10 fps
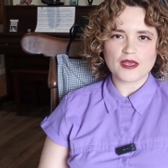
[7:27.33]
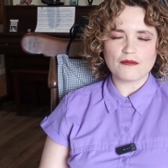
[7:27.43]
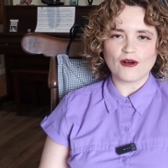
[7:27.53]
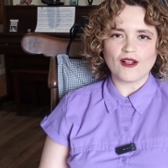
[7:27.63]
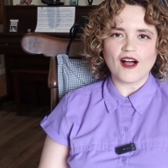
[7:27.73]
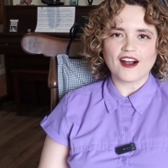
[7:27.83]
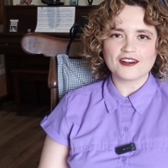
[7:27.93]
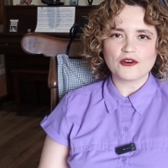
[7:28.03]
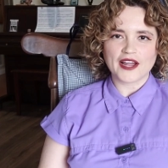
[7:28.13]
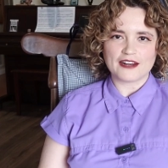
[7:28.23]
people
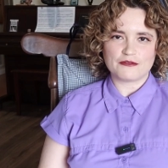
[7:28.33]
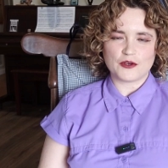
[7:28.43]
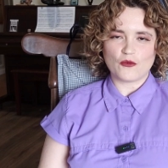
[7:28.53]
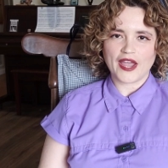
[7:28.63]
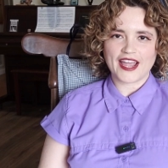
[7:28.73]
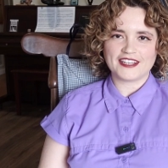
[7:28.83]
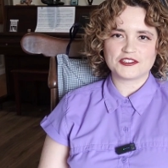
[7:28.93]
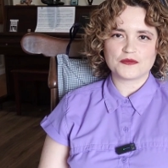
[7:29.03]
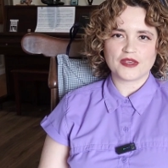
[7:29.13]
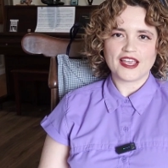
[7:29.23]
aren't going out of their way
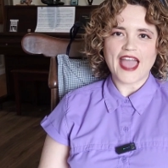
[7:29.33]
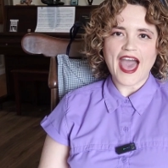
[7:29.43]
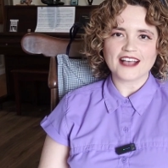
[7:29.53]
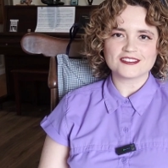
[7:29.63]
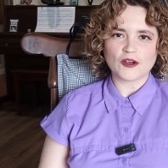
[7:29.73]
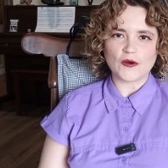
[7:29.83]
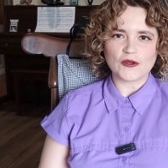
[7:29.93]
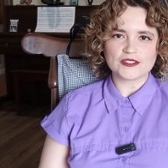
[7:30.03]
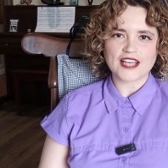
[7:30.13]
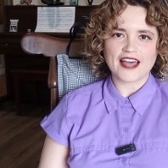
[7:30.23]
to be
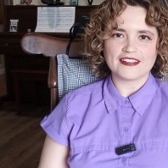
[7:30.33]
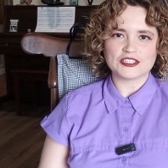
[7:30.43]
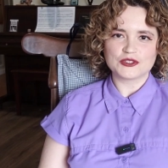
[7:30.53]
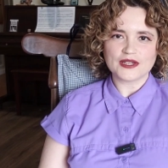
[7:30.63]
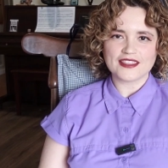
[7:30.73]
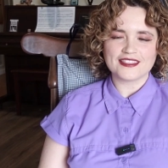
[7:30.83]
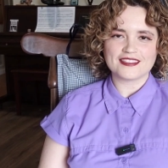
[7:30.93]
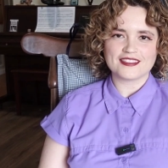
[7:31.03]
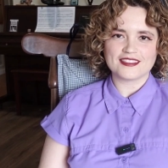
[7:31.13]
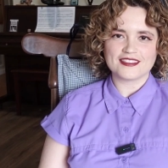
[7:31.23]
assholes and they're doing